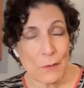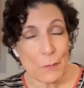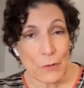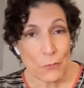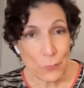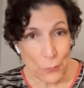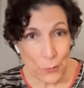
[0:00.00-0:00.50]
a
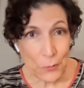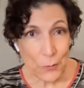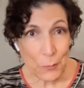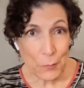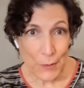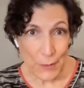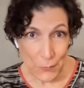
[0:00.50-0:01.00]
much
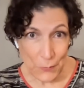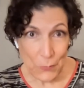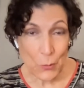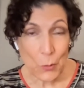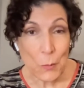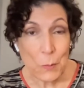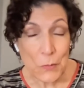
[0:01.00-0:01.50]
shorter piece,
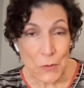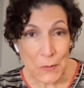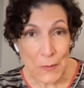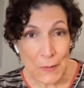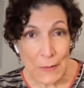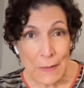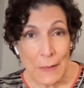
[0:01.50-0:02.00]
Cooped,
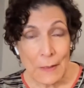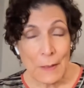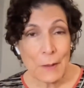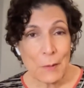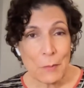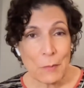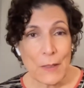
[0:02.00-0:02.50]
mm -hmm.